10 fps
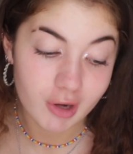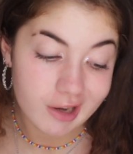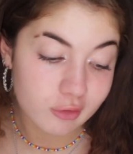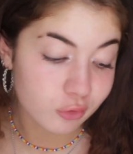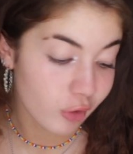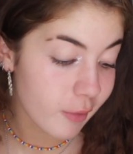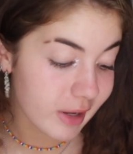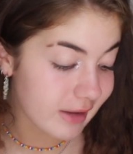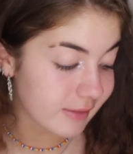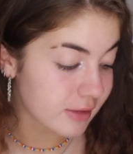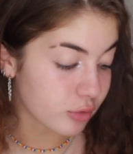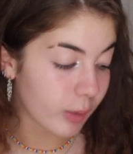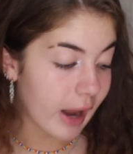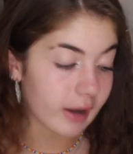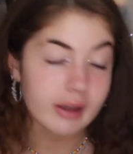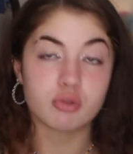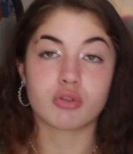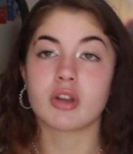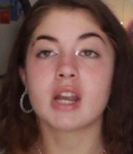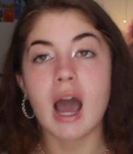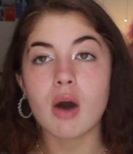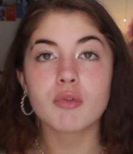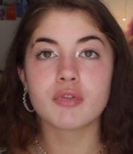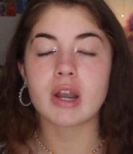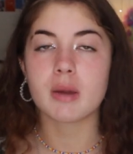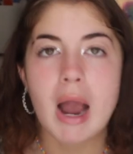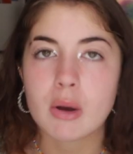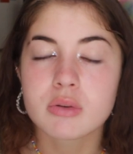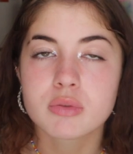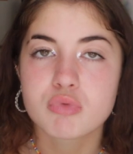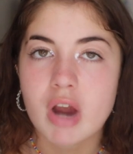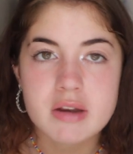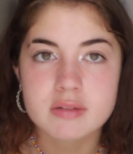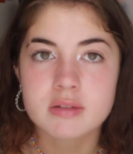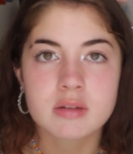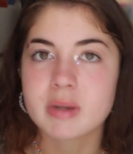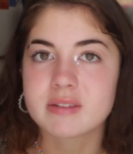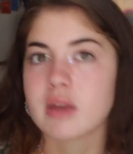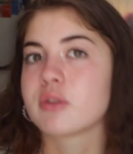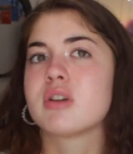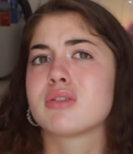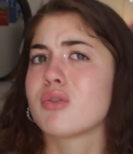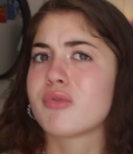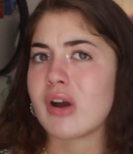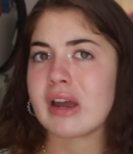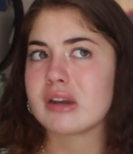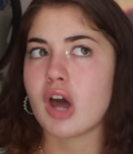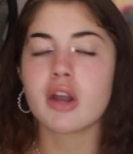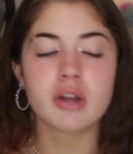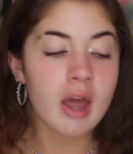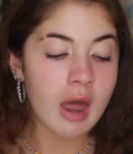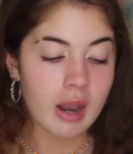Like it's so easy to wear, like it's just an outfit. Like whack on some trainers and some accessories and you're fucking done.